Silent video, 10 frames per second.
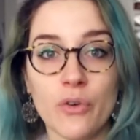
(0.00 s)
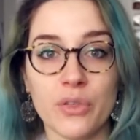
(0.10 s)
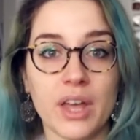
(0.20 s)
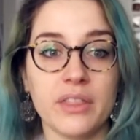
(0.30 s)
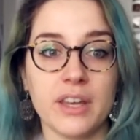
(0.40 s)

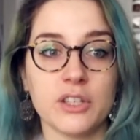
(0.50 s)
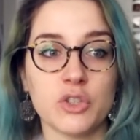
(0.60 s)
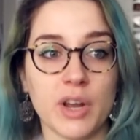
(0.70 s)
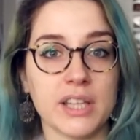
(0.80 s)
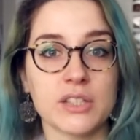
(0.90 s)
that they're
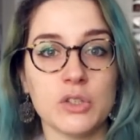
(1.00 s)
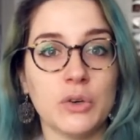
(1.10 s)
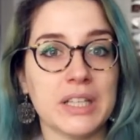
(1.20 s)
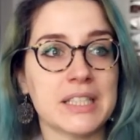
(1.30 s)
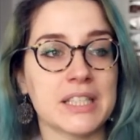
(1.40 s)
trans.
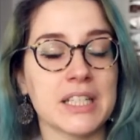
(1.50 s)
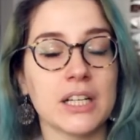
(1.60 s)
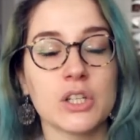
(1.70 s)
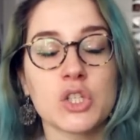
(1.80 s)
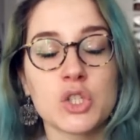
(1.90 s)
It's
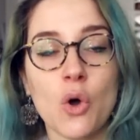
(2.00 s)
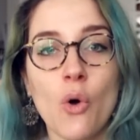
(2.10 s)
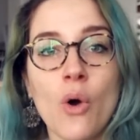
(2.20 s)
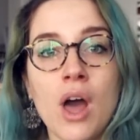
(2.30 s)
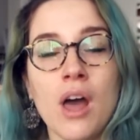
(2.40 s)
still
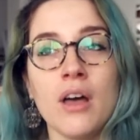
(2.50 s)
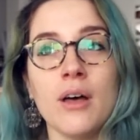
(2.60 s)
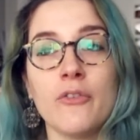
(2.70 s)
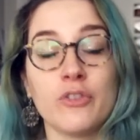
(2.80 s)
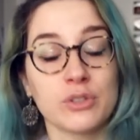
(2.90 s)
so,
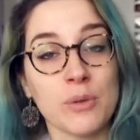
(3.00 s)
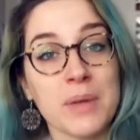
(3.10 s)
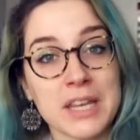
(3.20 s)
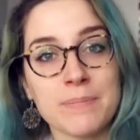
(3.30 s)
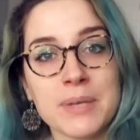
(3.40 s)
for so
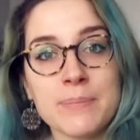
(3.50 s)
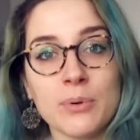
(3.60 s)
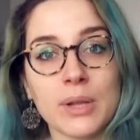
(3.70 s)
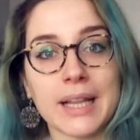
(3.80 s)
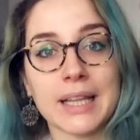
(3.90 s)
many
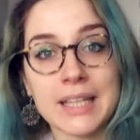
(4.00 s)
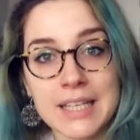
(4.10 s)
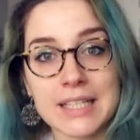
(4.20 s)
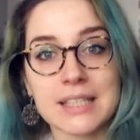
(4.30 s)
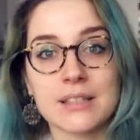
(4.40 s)
people, at
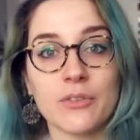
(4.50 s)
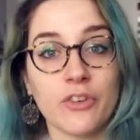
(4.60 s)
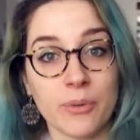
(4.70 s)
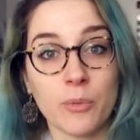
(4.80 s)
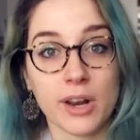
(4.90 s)
least
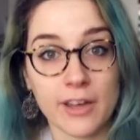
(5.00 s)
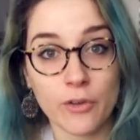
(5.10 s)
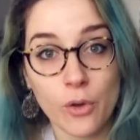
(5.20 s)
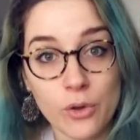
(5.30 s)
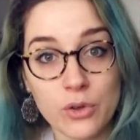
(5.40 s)
from what I've
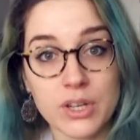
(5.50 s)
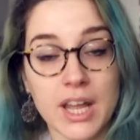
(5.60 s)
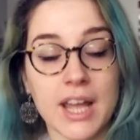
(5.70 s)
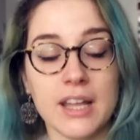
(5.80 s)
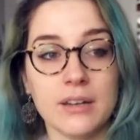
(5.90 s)
heard
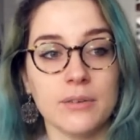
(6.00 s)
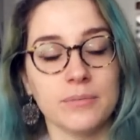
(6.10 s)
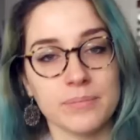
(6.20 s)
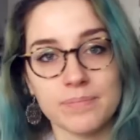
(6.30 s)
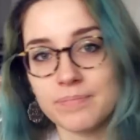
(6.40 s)
and
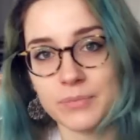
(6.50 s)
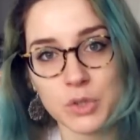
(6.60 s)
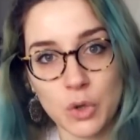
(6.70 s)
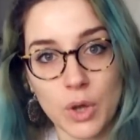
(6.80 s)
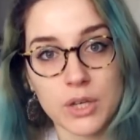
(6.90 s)

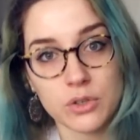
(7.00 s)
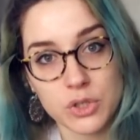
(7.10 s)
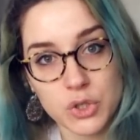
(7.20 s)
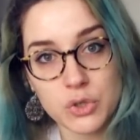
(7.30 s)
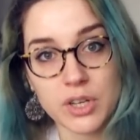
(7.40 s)

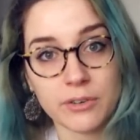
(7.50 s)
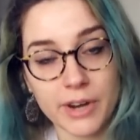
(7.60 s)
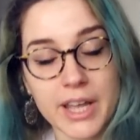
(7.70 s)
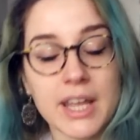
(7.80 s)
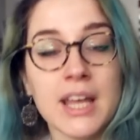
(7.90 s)
understood and
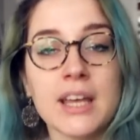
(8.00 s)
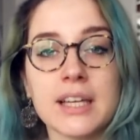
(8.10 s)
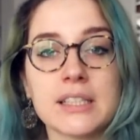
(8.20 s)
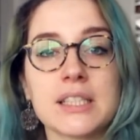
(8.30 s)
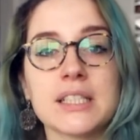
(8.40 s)
read,
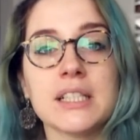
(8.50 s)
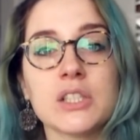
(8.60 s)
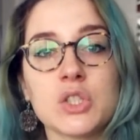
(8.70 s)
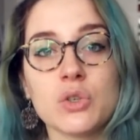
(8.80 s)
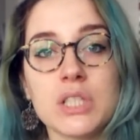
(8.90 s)
it's still
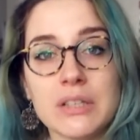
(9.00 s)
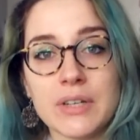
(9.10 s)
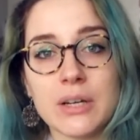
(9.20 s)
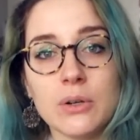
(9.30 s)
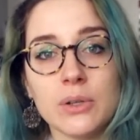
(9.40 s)
so
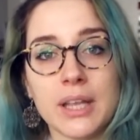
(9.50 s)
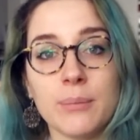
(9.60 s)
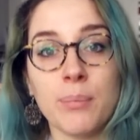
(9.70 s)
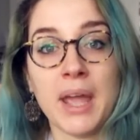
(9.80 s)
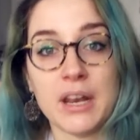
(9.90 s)
difficult
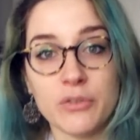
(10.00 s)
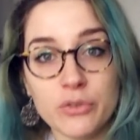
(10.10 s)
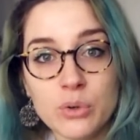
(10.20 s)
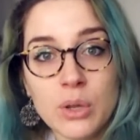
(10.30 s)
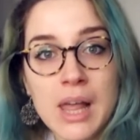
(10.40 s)
and
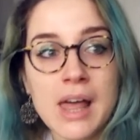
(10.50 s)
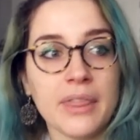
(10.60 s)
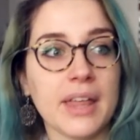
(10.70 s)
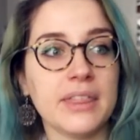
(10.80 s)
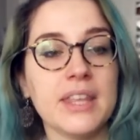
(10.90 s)
painful
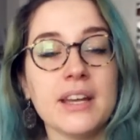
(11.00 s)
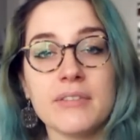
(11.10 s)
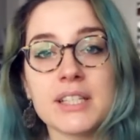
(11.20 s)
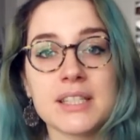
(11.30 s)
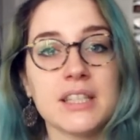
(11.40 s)
that there
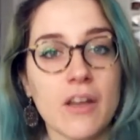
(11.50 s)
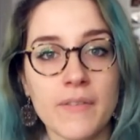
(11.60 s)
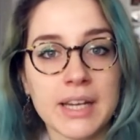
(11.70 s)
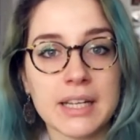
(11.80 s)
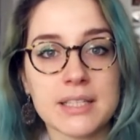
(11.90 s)
is
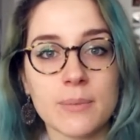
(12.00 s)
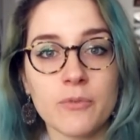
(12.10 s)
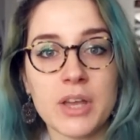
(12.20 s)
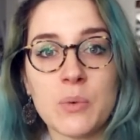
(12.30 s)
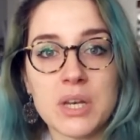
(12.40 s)
definitely
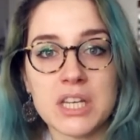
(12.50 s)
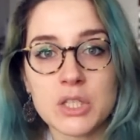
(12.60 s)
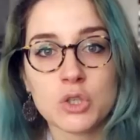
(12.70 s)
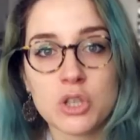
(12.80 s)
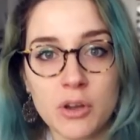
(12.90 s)
something we need
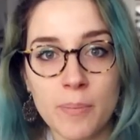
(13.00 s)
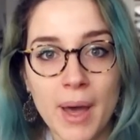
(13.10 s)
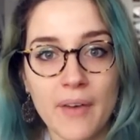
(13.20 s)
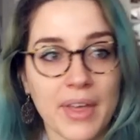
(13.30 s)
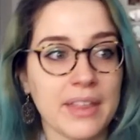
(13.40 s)
to talk
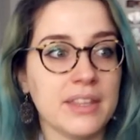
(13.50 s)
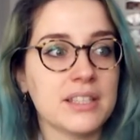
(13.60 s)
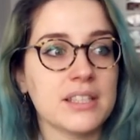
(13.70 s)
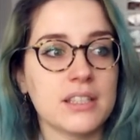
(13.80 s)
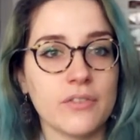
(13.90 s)
about. And this
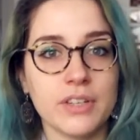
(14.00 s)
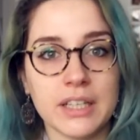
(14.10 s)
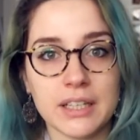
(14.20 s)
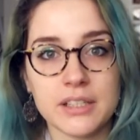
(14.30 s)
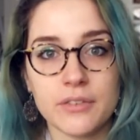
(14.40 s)
is
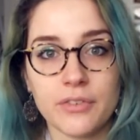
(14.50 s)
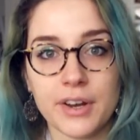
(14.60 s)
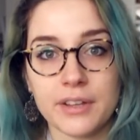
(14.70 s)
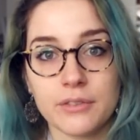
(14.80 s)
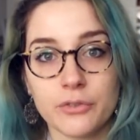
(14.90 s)
definitely
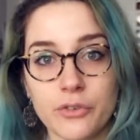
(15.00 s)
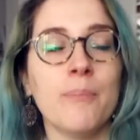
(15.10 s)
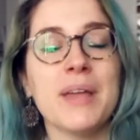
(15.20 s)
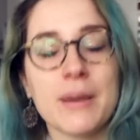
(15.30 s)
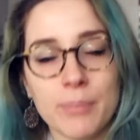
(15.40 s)
different
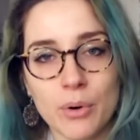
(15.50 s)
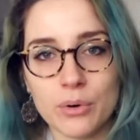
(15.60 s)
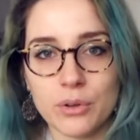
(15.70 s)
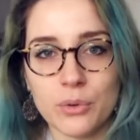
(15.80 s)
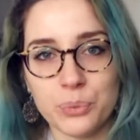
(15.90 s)
from being
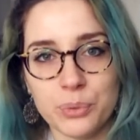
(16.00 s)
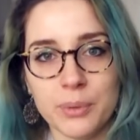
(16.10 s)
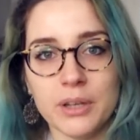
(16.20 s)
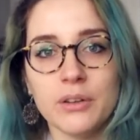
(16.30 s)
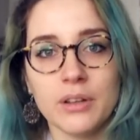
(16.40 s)
born a
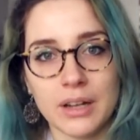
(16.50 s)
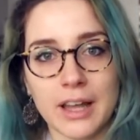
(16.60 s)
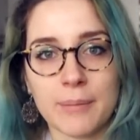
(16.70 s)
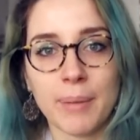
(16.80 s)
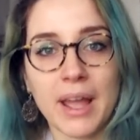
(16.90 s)
woman,
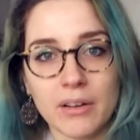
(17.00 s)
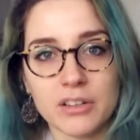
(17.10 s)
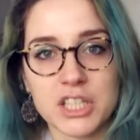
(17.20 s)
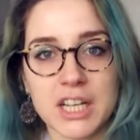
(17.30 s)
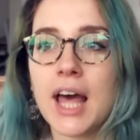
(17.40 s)
like
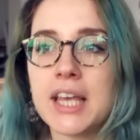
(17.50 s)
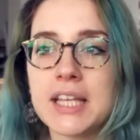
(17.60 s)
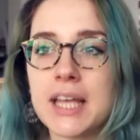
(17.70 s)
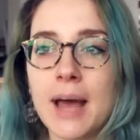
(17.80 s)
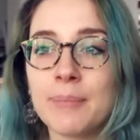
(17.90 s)

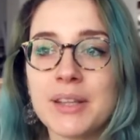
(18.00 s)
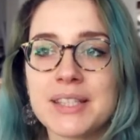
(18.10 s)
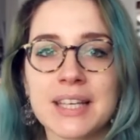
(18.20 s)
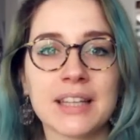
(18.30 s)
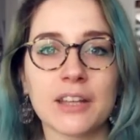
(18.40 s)
biologically. I'm not
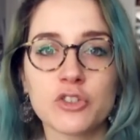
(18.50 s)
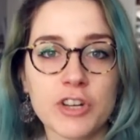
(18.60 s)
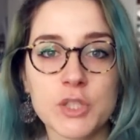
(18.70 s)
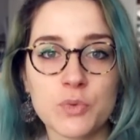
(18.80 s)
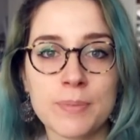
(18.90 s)
saying that
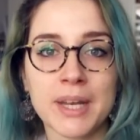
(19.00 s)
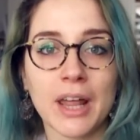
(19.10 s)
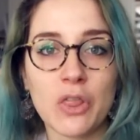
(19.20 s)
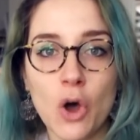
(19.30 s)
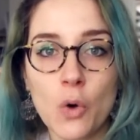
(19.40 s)
trans women are
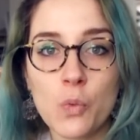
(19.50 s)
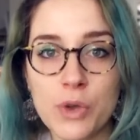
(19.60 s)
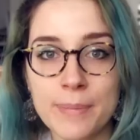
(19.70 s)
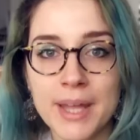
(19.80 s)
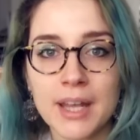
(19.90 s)
not
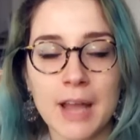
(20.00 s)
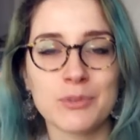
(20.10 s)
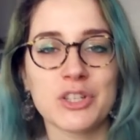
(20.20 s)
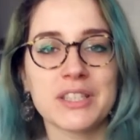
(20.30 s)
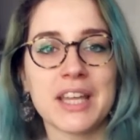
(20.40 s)
women, I'm
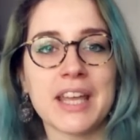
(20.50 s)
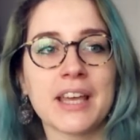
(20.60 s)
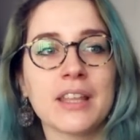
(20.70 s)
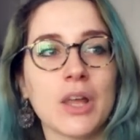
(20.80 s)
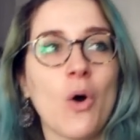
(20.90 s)
just
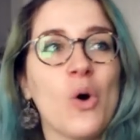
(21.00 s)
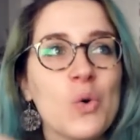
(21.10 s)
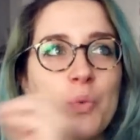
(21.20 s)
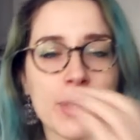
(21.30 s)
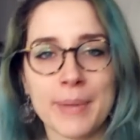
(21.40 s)
saying all
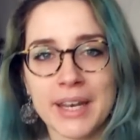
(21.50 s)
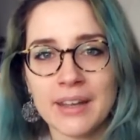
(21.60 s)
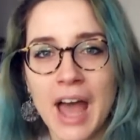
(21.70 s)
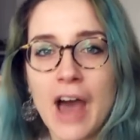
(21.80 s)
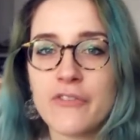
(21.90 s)
women
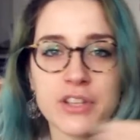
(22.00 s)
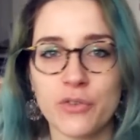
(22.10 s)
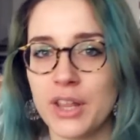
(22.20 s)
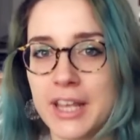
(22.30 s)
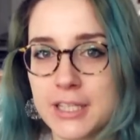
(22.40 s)
have
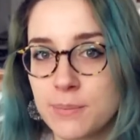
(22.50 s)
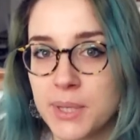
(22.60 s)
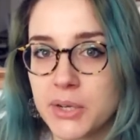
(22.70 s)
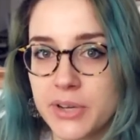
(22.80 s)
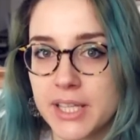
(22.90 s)
different
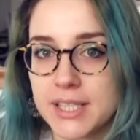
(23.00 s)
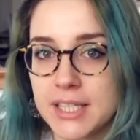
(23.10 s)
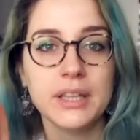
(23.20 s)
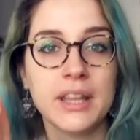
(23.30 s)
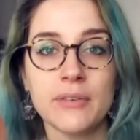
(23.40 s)

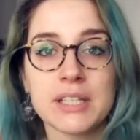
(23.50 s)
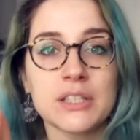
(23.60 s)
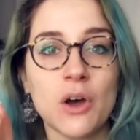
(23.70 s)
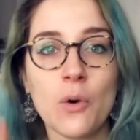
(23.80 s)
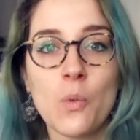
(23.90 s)
experiences. There is
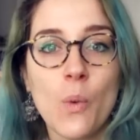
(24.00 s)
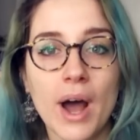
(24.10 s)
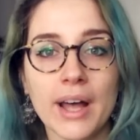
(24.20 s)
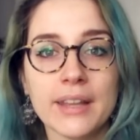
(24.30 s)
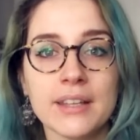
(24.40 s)
not
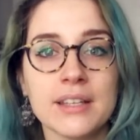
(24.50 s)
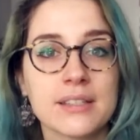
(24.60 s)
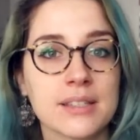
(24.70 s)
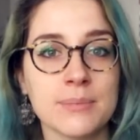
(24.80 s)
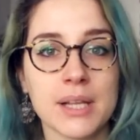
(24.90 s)
one
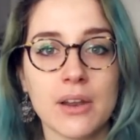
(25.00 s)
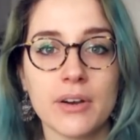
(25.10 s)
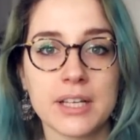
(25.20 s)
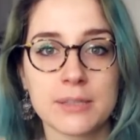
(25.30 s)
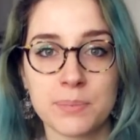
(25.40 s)
similar
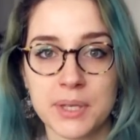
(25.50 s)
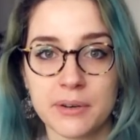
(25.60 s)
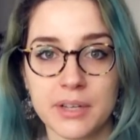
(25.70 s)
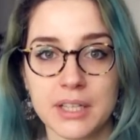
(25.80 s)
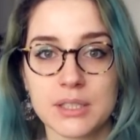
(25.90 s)

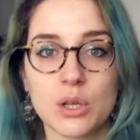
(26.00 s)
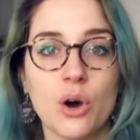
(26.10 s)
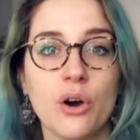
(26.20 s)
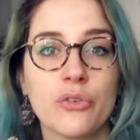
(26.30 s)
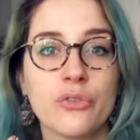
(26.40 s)
experience of